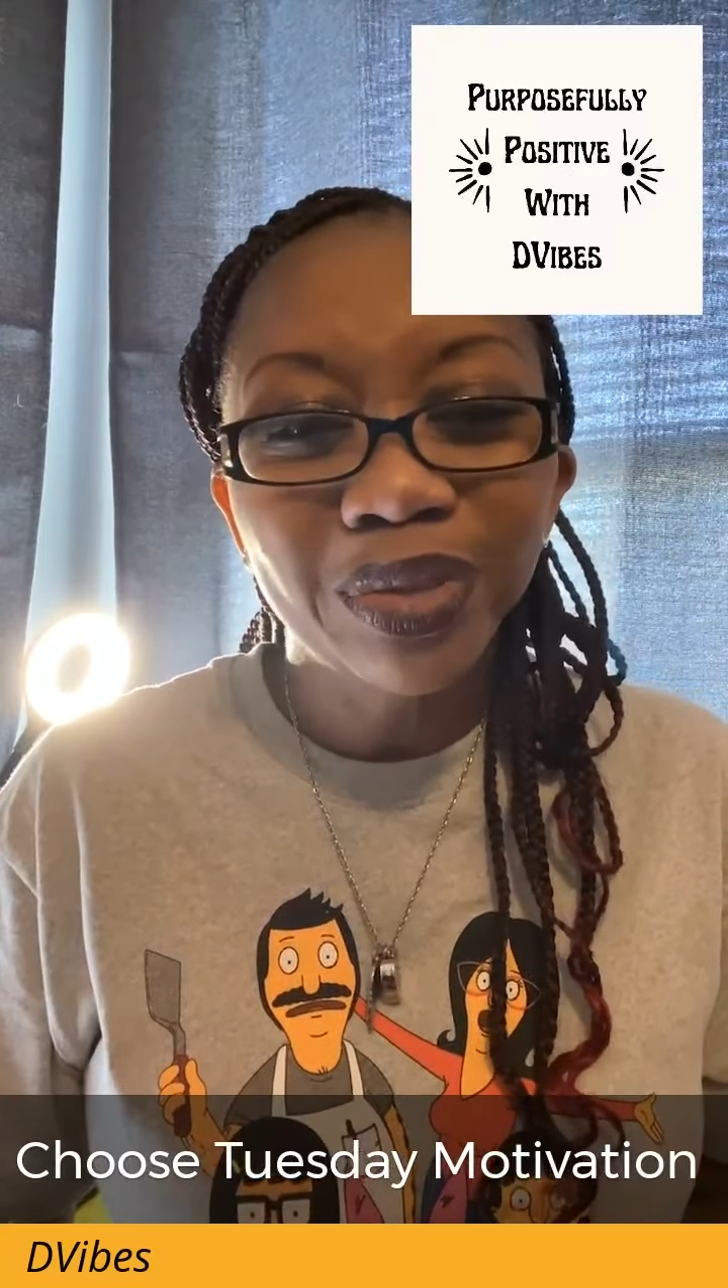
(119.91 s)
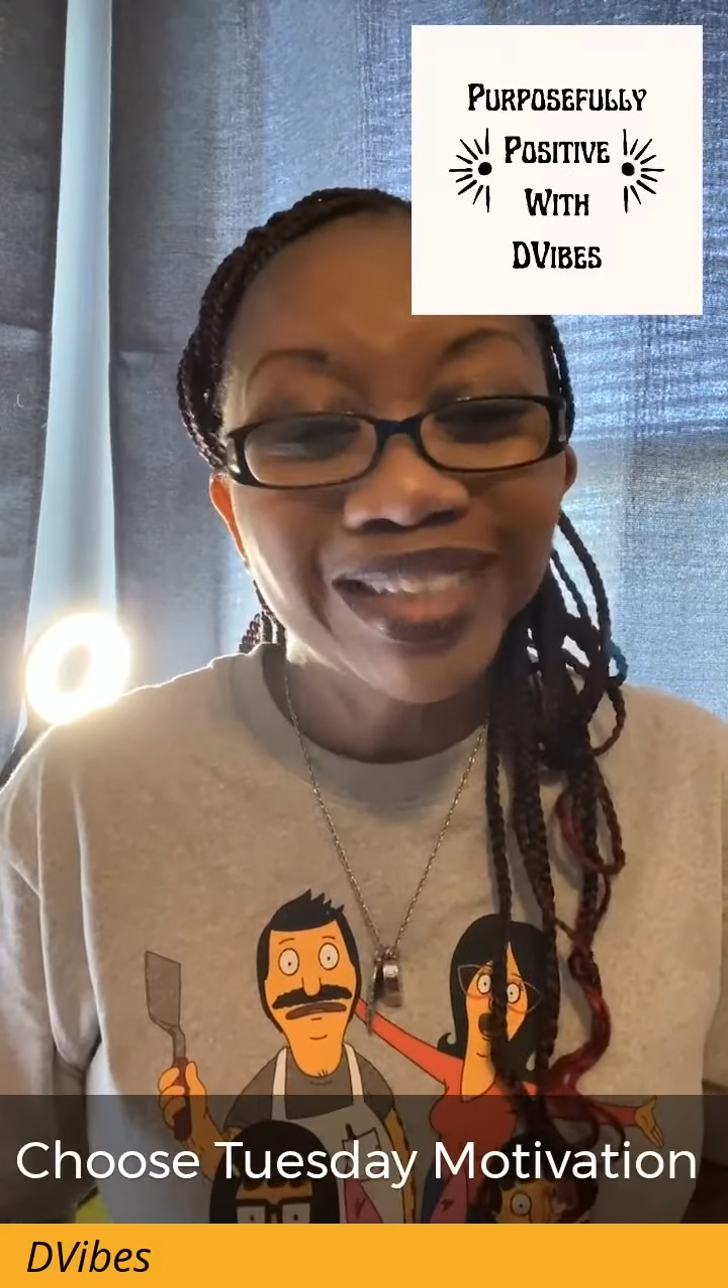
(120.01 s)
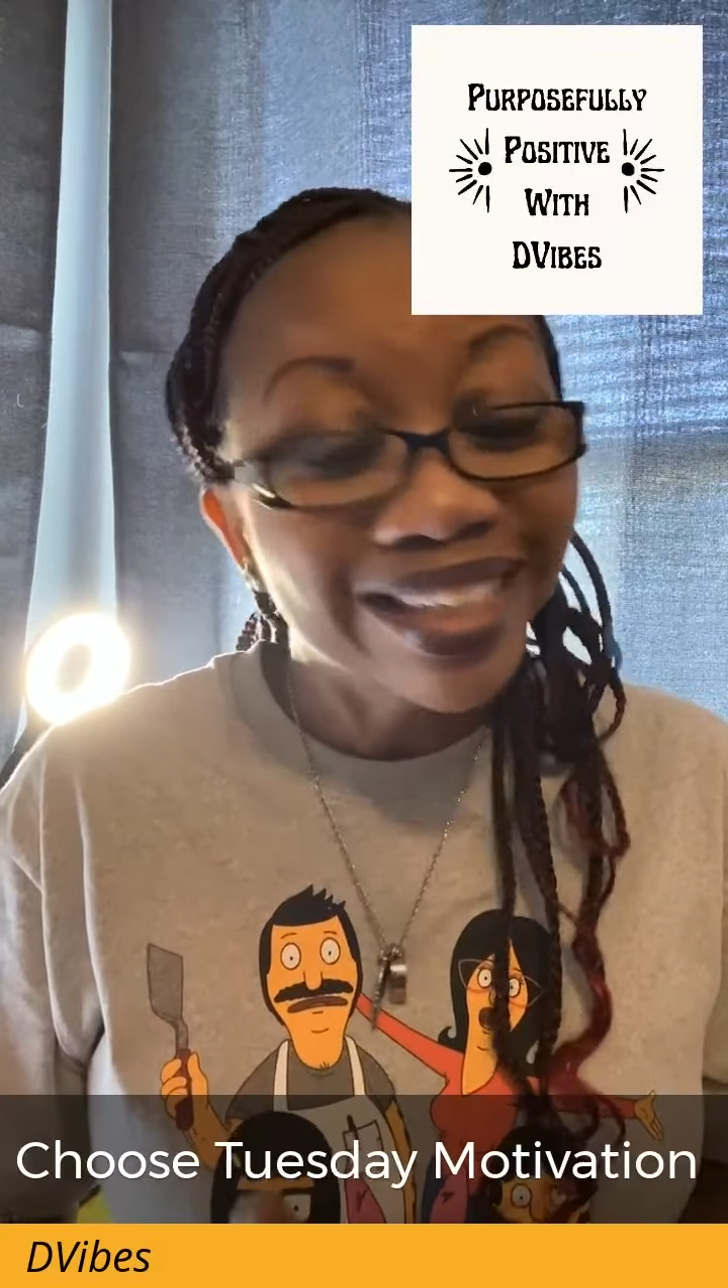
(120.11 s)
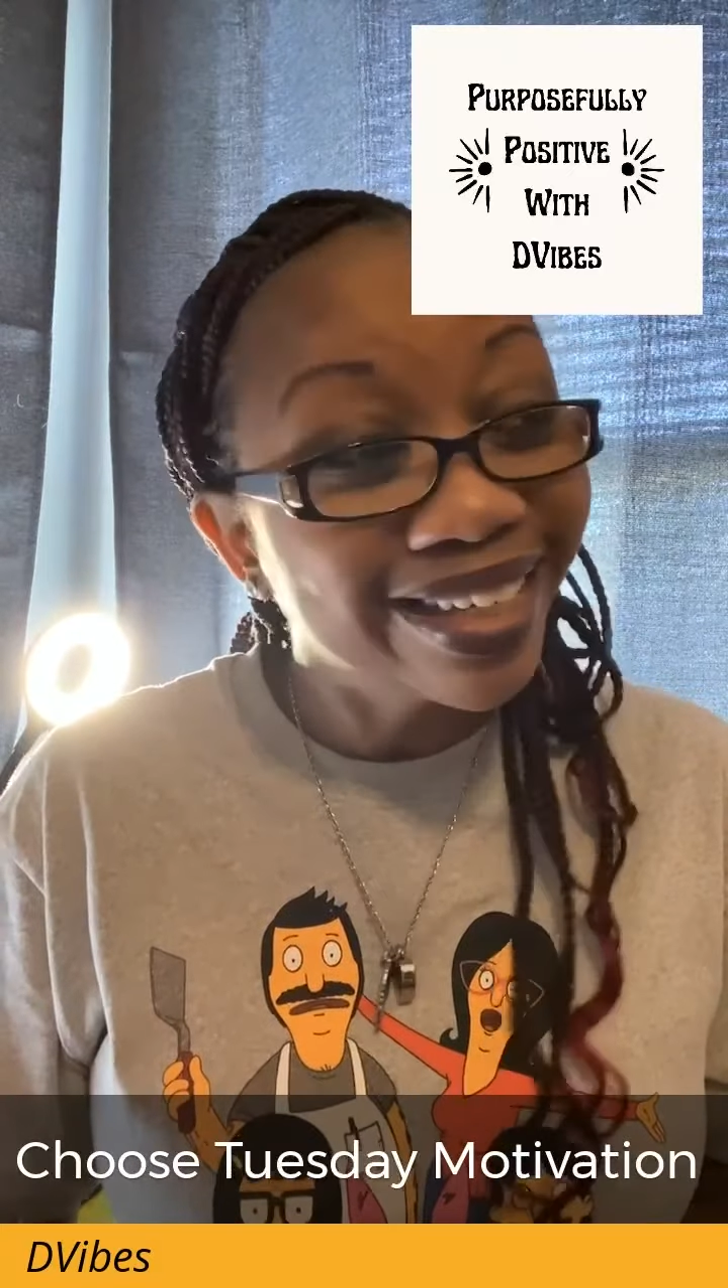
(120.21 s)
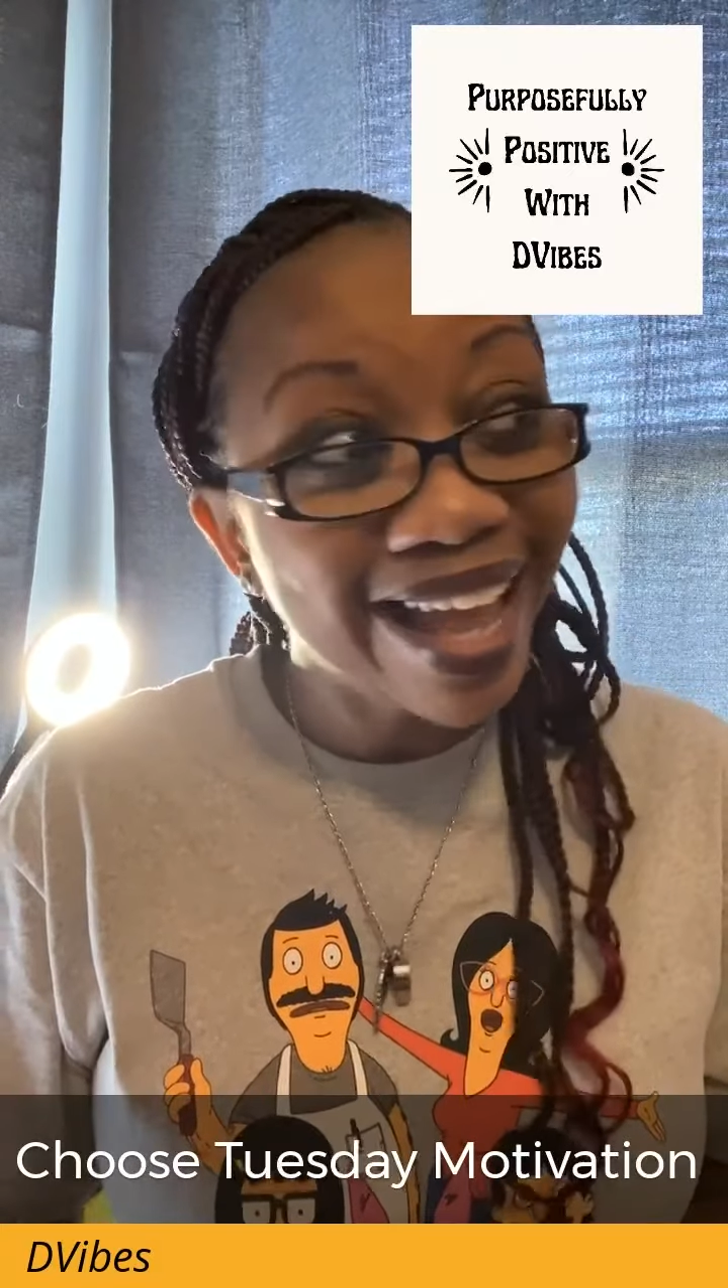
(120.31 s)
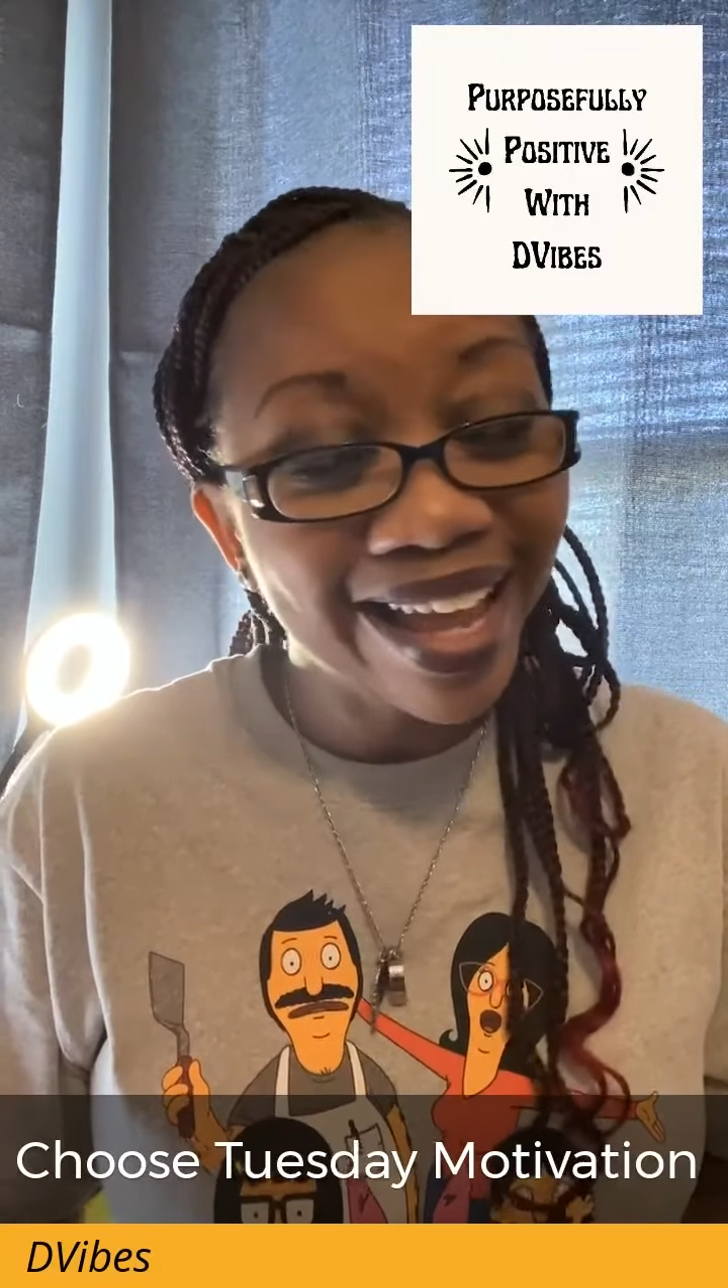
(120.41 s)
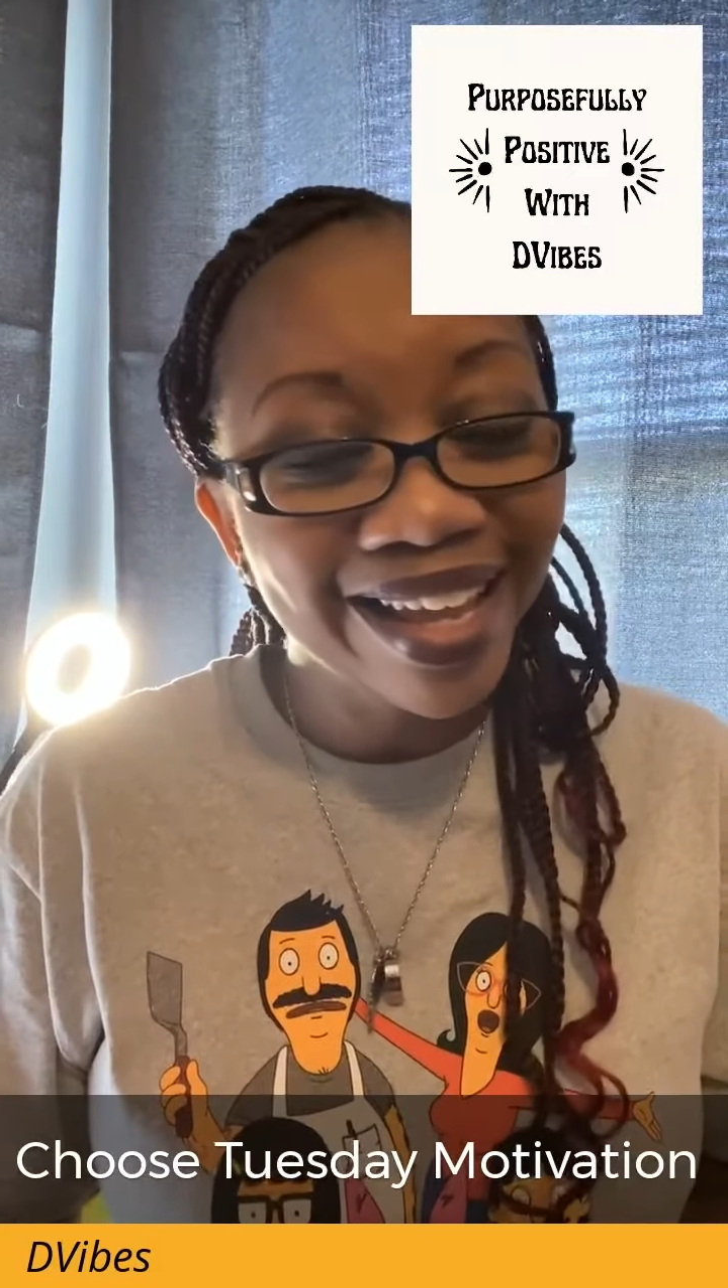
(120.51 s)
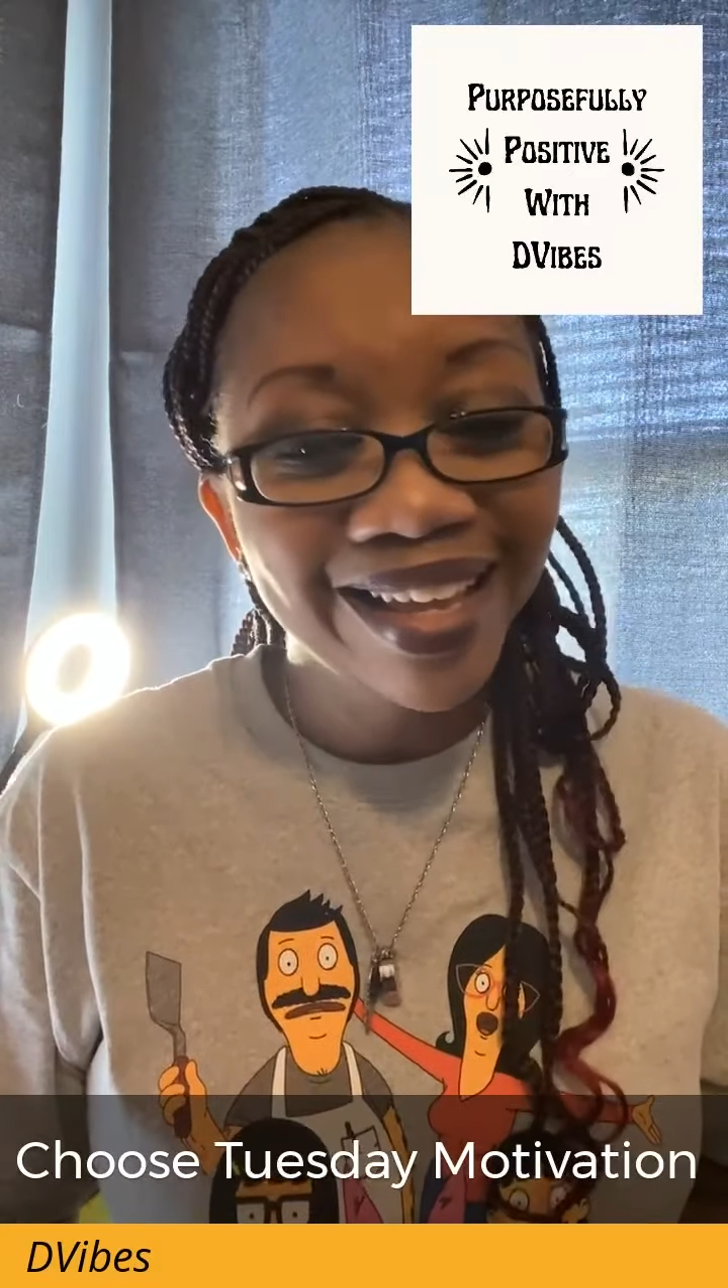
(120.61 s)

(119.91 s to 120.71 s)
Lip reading: today.